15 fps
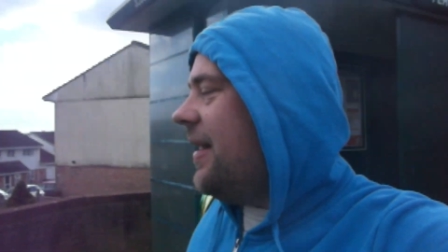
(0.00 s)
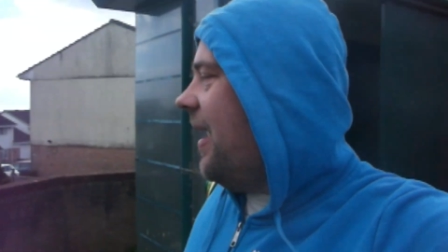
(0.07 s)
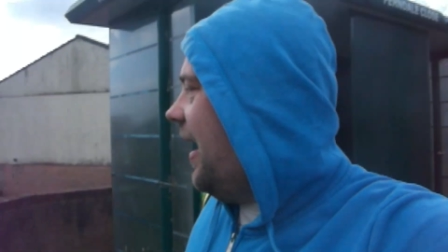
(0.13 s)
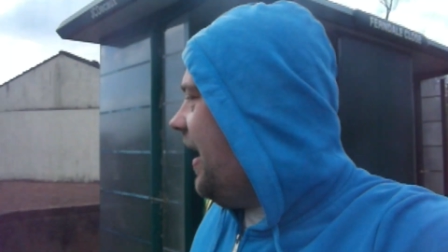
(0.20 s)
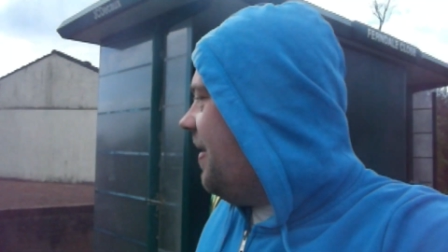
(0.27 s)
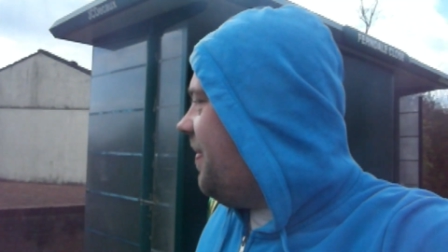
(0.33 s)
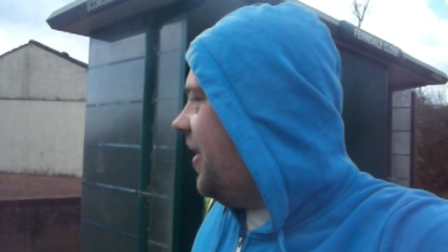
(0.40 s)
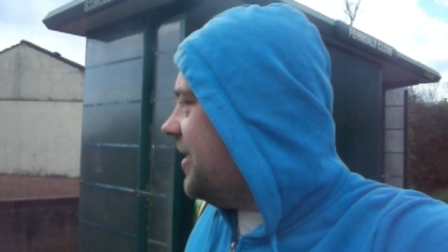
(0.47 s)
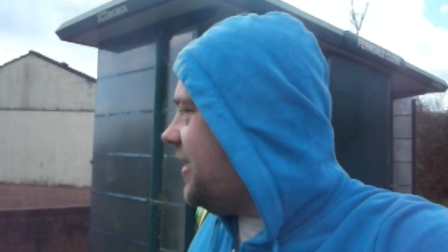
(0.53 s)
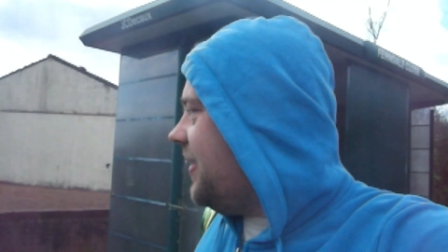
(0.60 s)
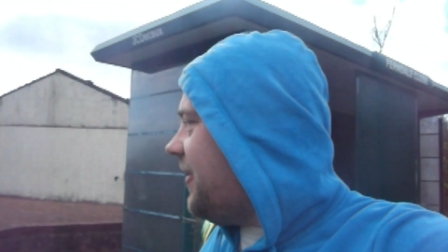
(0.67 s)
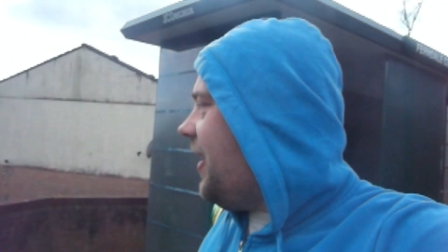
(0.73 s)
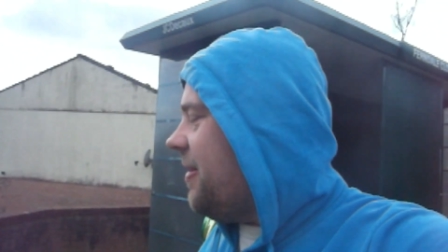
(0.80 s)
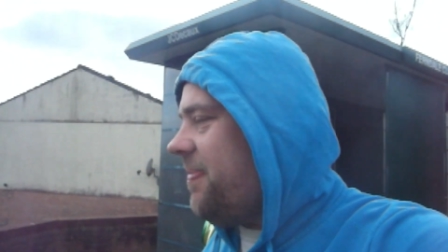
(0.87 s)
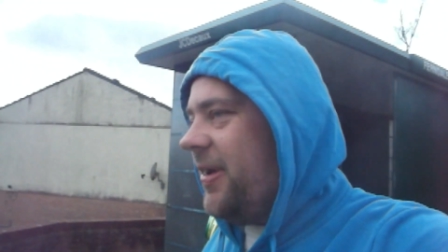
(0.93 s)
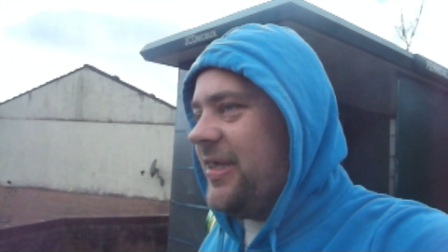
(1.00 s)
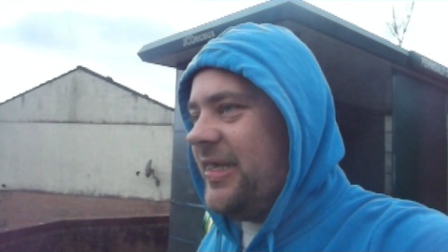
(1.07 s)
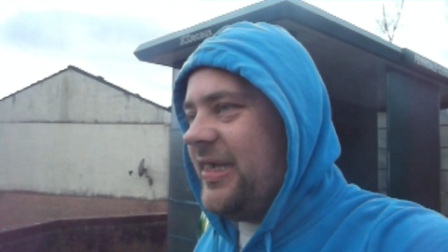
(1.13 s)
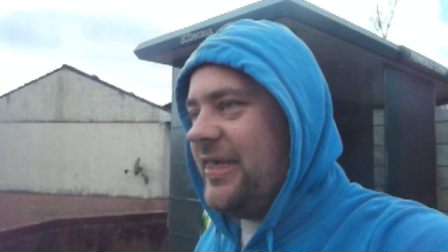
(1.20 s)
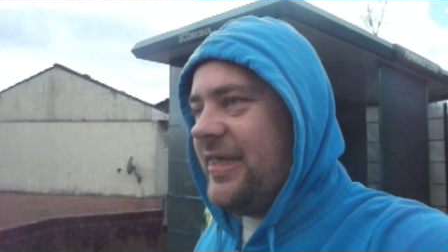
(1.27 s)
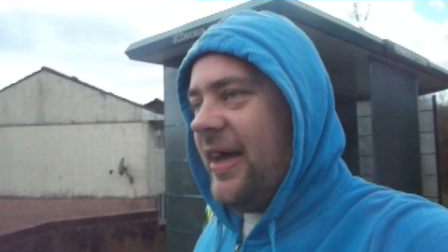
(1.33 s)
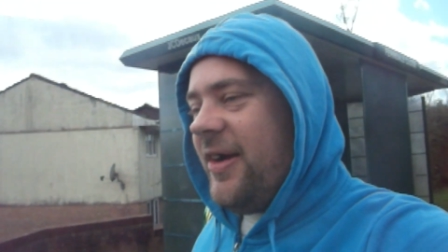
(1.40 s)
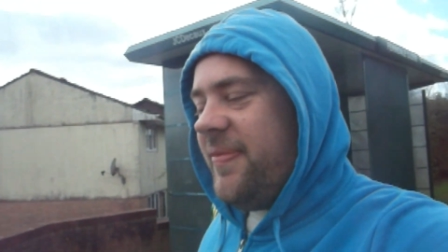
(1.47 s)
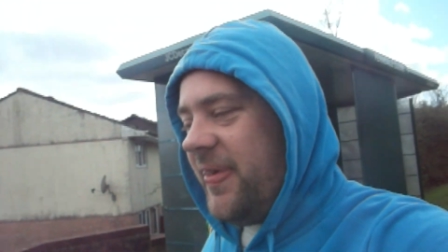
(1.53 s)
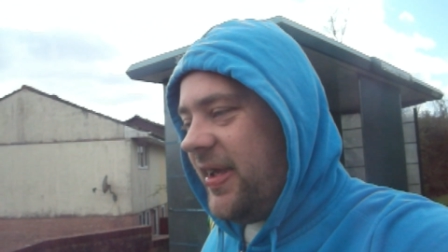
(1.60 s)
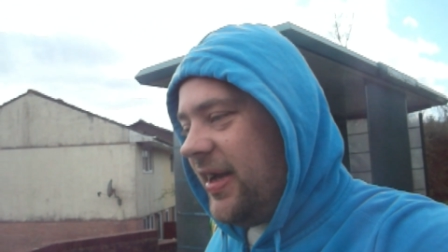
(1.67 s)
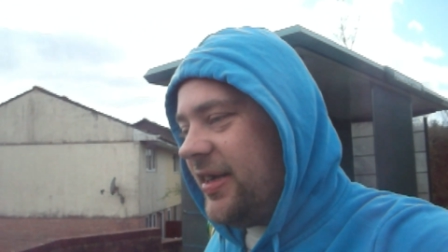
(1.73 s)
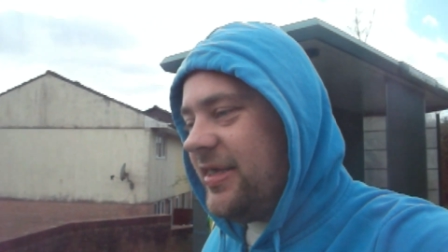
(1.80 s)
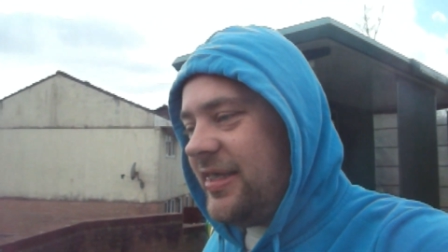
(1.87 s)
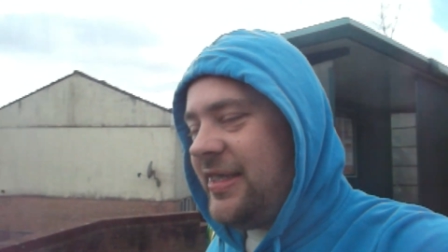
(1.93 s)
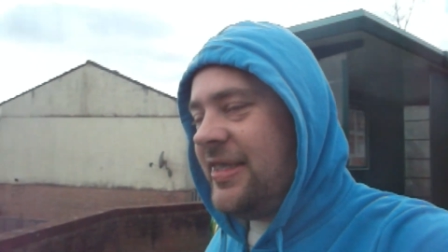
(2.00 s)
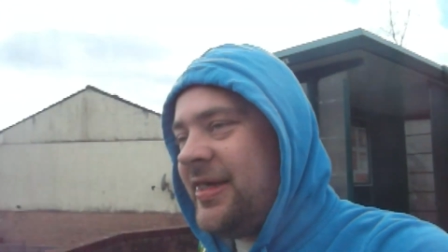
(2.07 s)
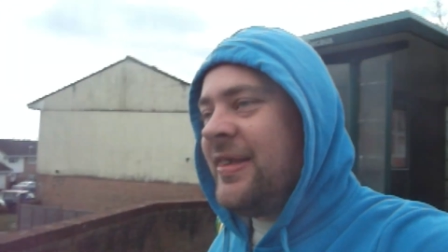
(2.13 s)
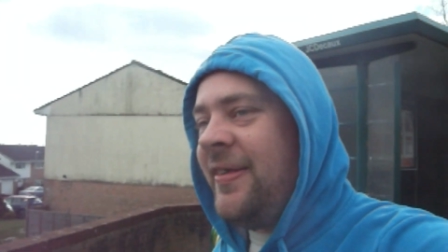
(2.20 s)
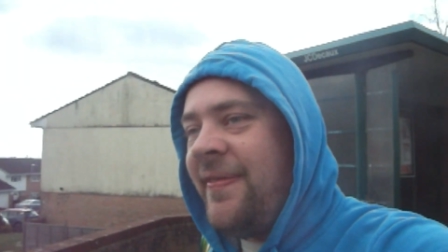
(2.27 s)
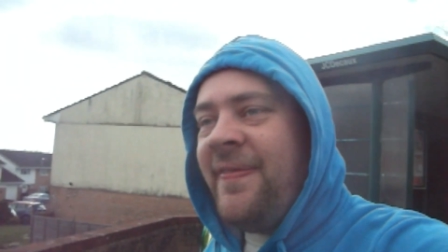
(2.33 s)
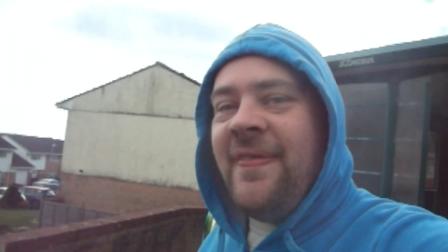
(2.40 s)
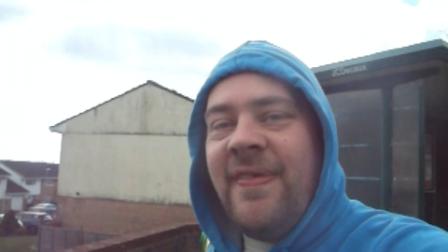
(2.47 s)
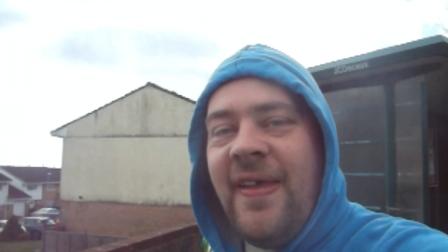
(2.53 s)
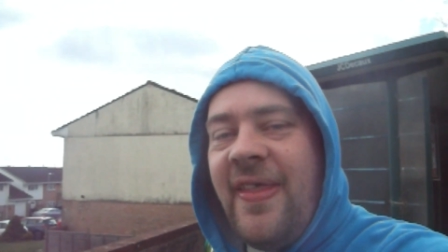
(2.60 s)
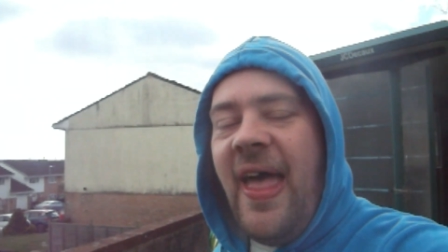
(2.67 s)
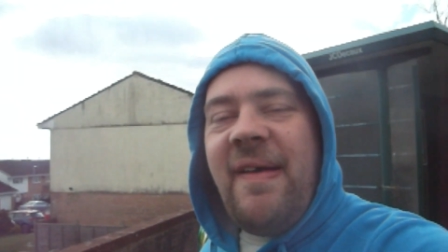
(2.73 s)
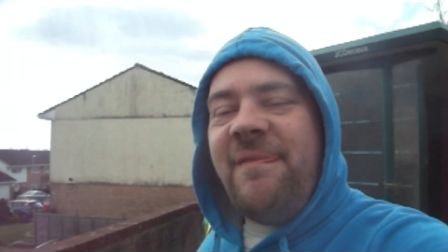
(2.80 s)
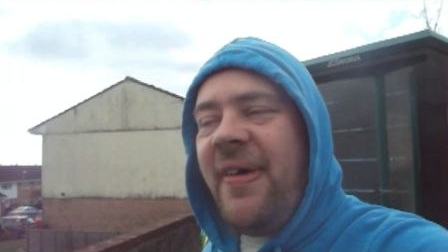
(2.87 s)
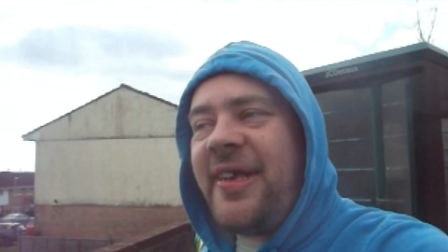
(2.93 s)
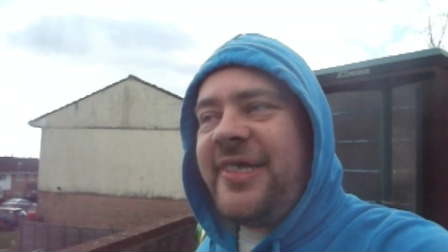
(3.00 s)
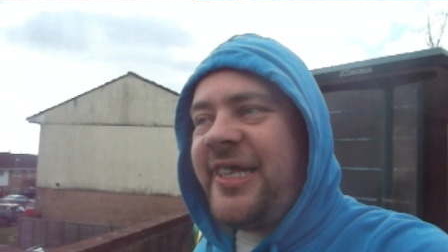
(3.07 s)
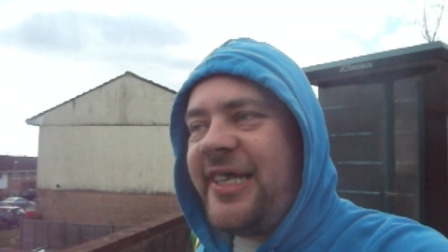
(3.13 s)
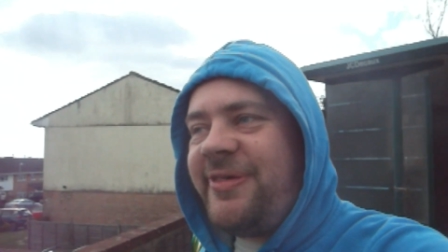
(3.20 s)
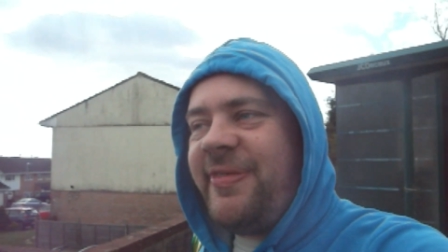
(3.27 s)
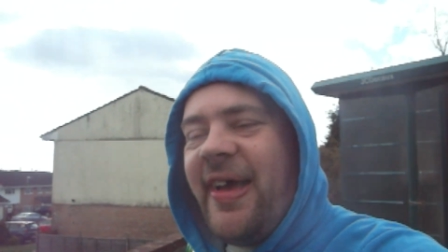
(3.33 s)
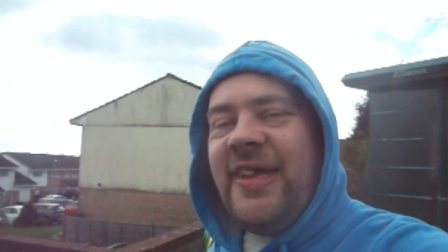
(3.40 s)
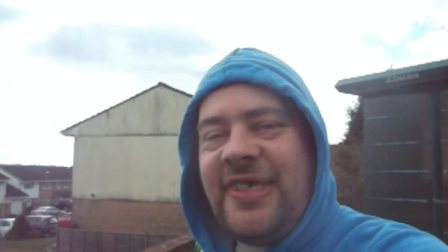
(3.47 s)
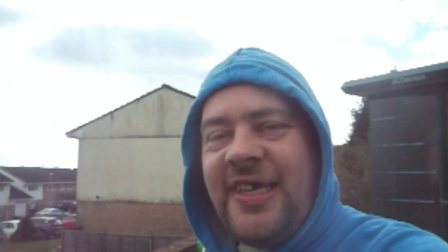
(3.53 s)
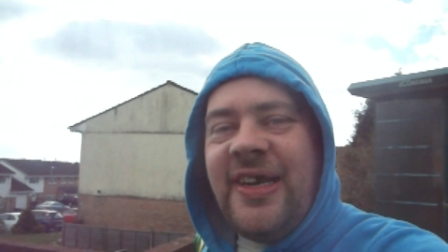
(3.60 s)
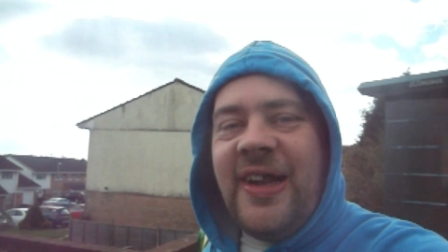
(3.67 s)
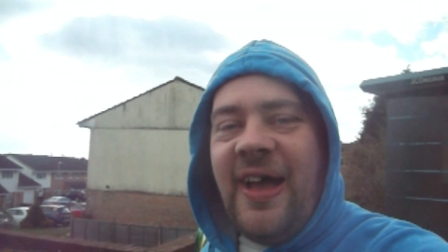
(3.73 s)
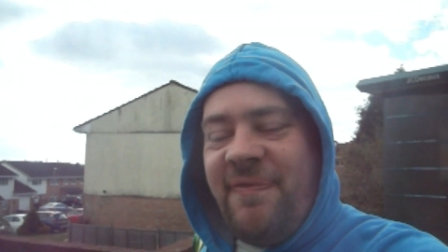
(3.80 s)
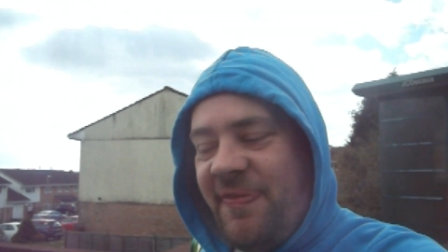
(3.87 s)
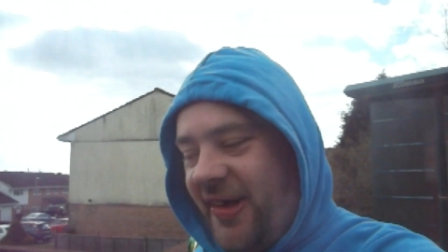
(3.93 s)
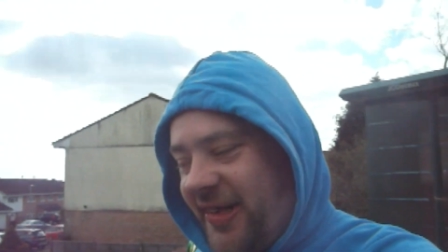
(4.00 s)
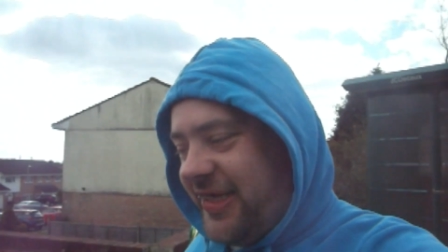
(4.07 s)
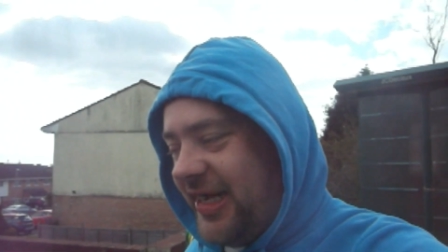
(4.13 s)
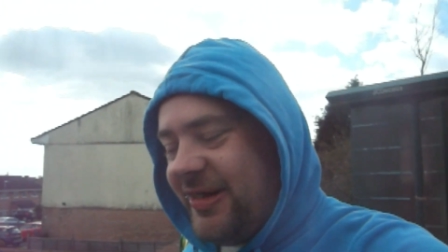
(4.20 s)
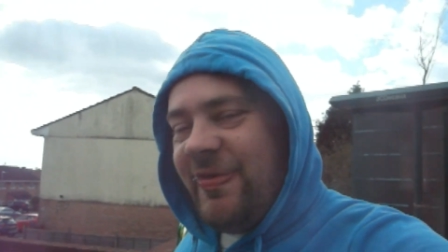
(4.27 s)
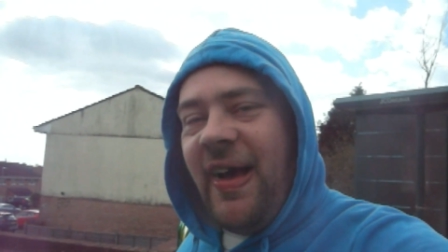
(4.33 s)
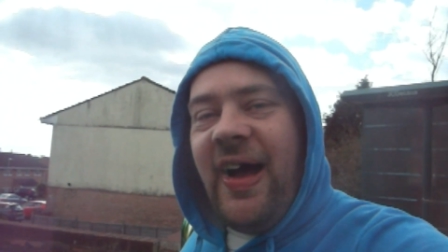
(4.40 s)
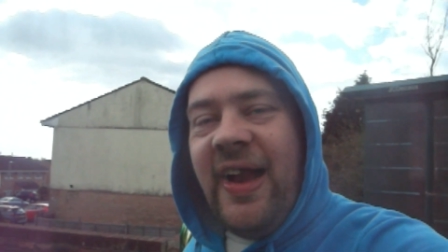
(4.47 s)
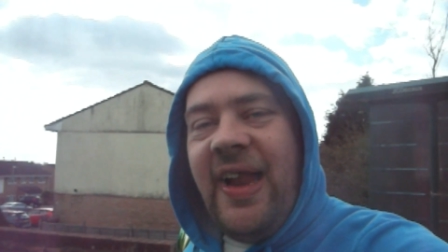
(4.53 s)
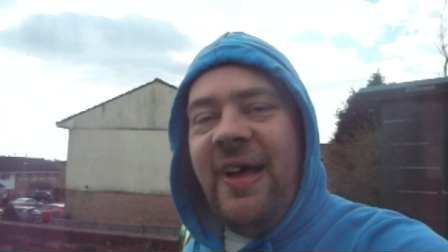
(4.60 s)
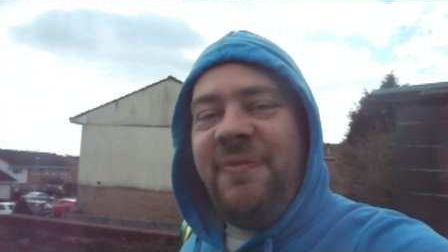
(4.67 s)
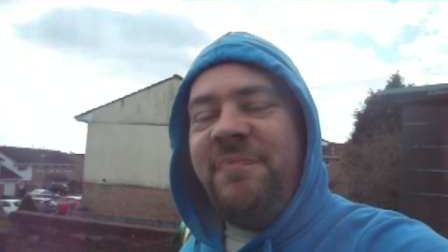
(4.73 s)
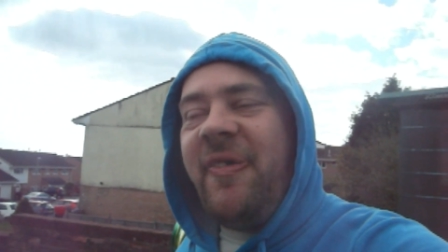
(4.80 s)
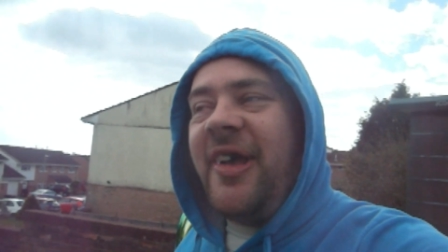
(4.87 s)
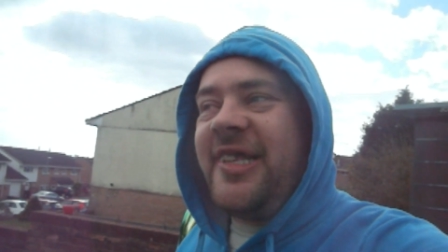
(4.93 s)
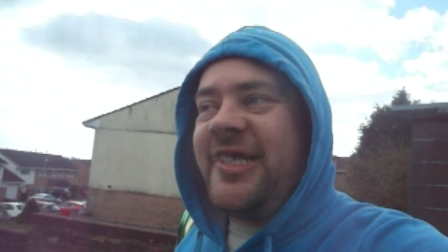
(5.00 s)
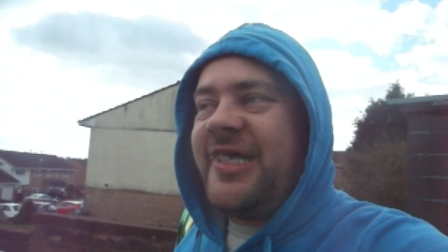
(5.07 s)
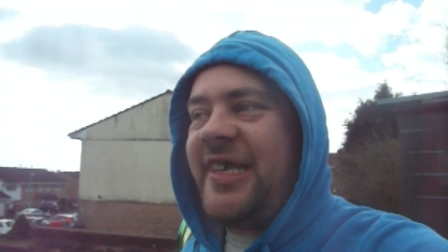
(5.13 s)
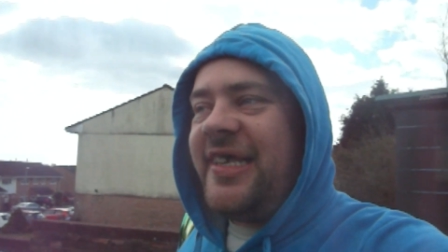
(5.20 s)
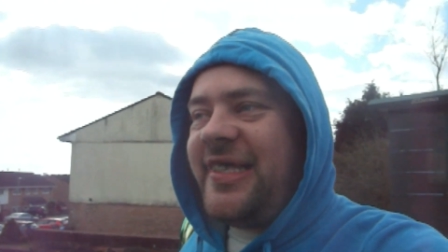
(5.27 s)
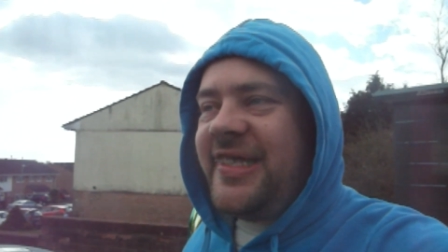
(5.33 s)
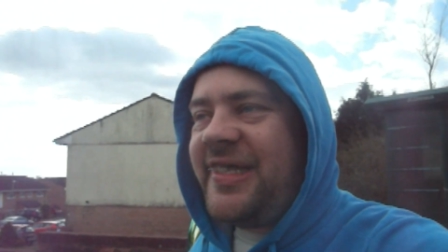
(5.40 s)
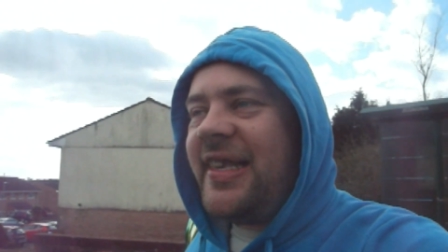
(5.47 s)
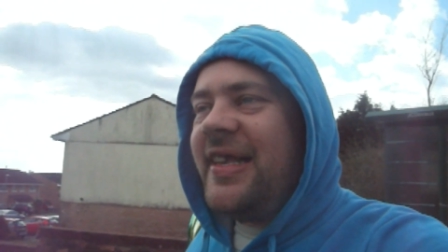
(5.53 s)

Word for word: Um, I do like buses, though, because they're buses, mate. Do you like buses, mate? I love buses.